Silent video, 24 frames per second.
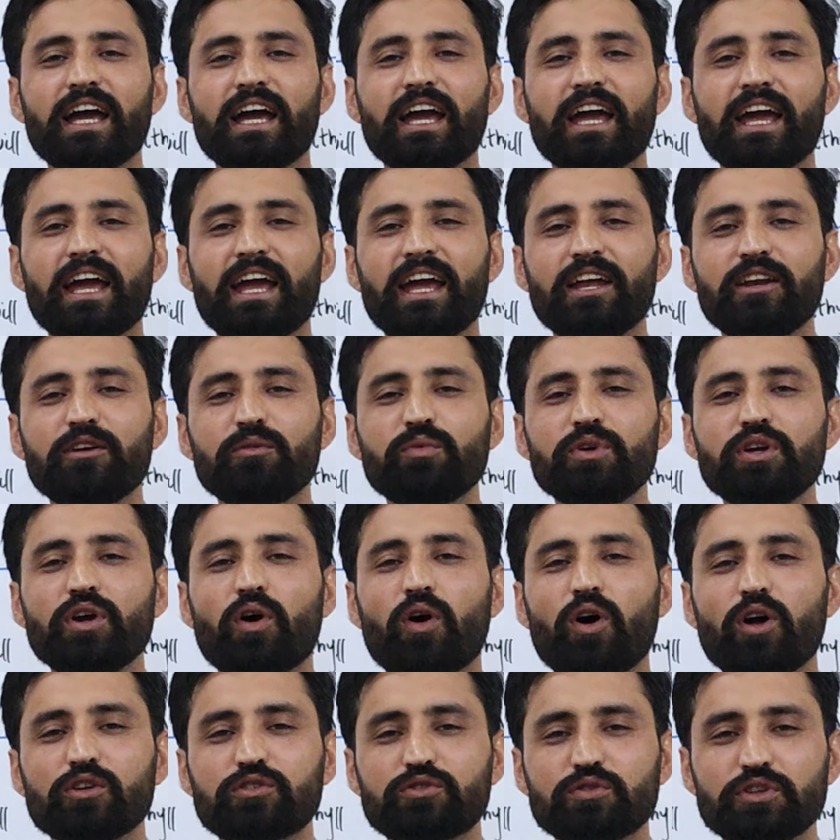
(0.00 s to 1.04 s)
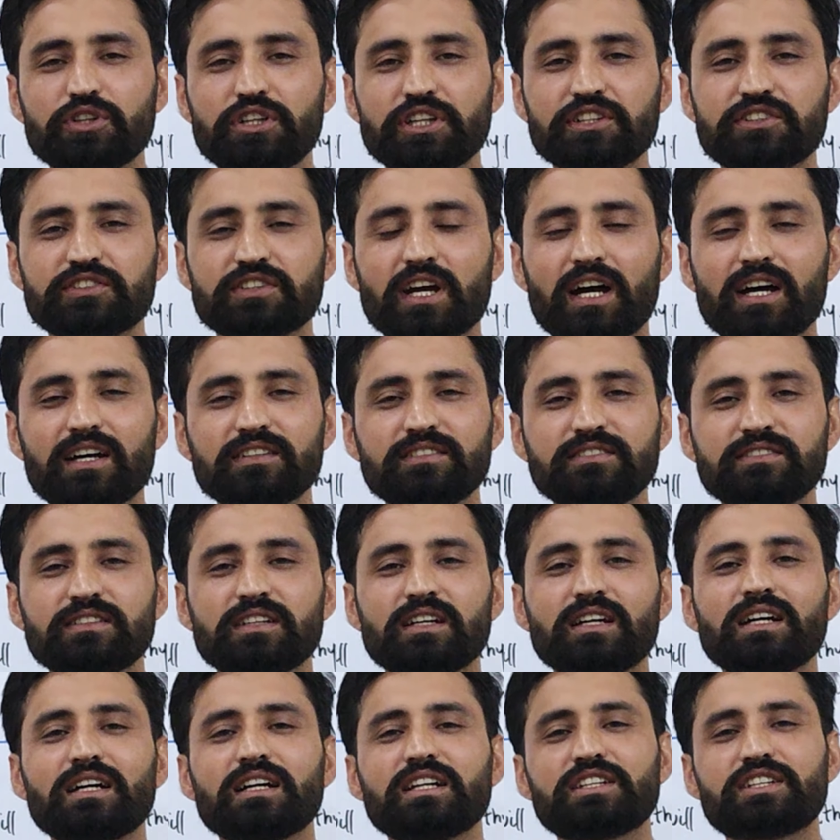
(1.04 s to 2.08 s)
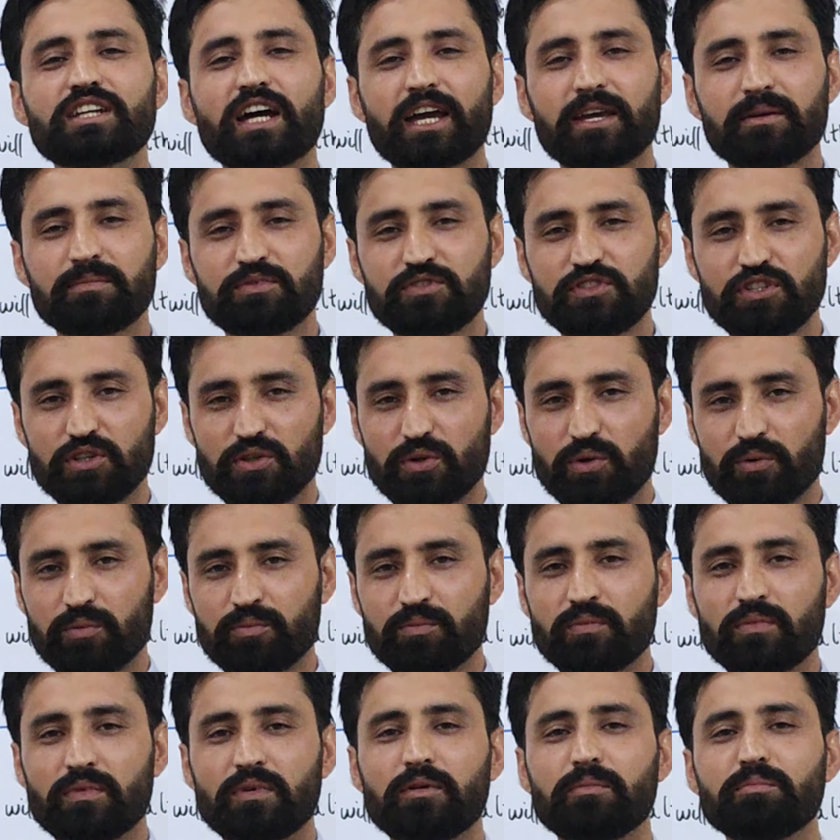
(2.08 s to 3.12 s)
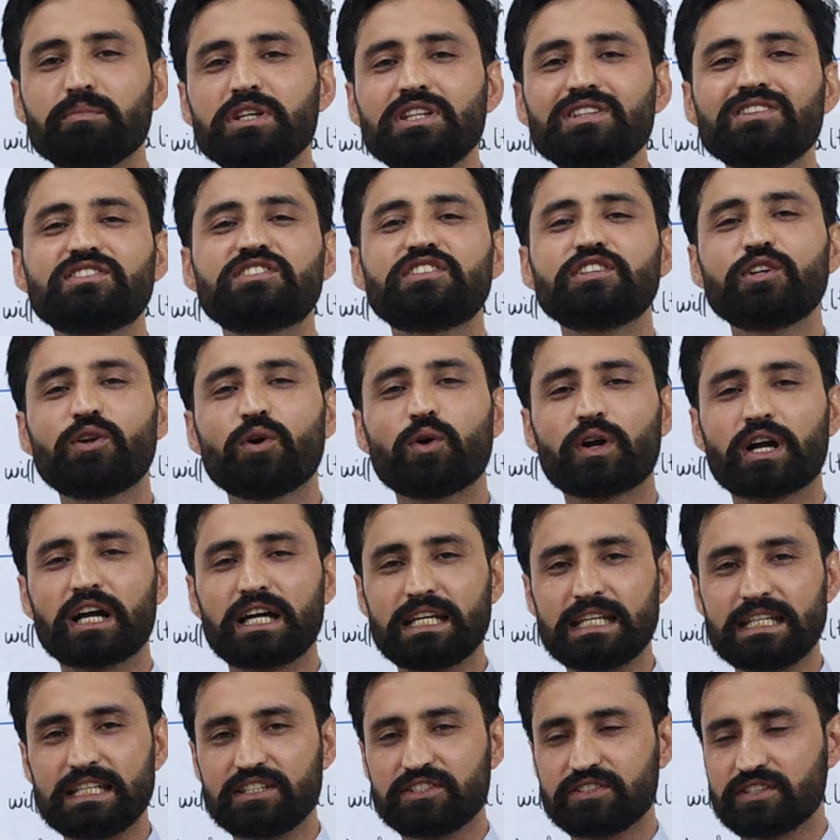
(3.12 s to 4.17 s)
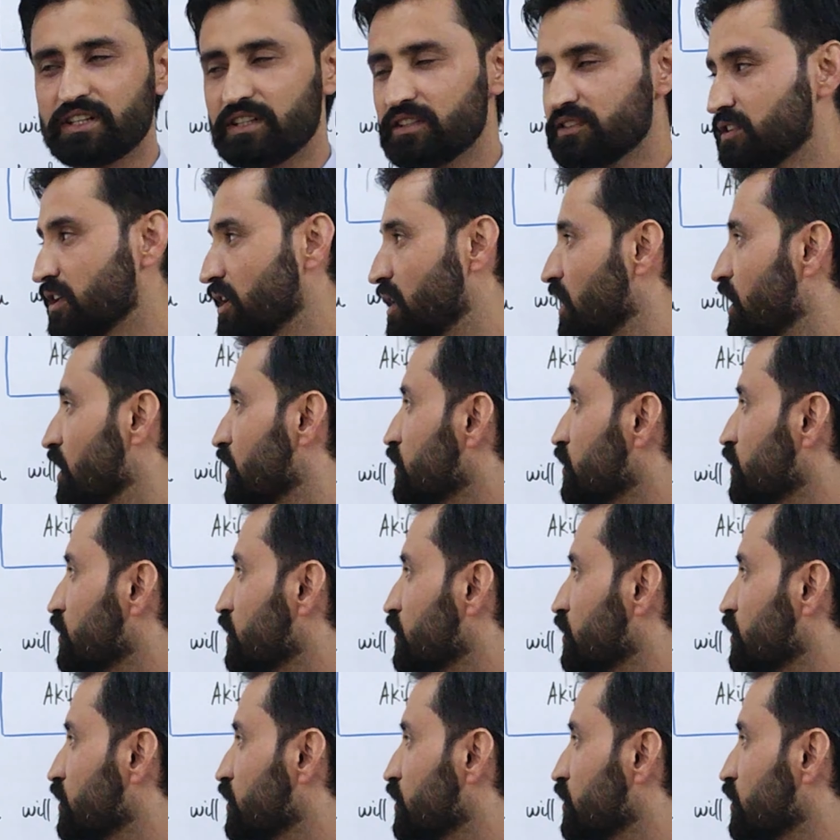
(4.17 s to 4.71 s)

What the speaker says: and we also discussed type 0, means zero conditionals.